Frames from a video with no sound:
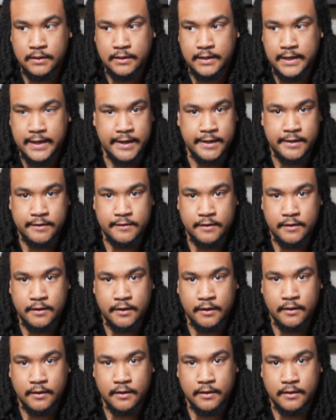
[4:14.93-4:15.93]

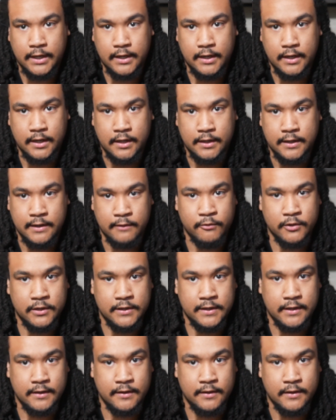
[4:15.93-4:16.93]
anything, and they
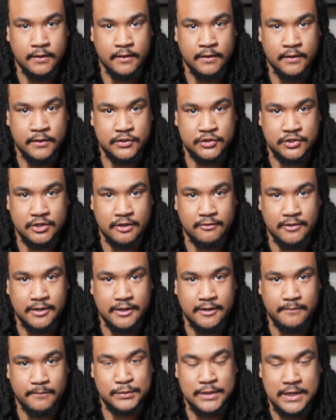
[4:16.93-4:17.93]
really show
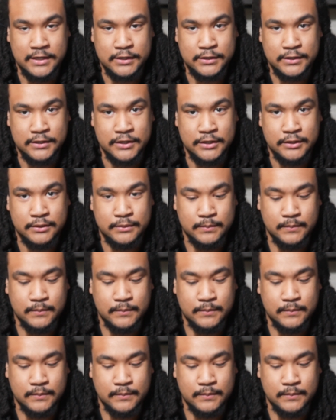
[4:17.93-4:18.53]
up nicely.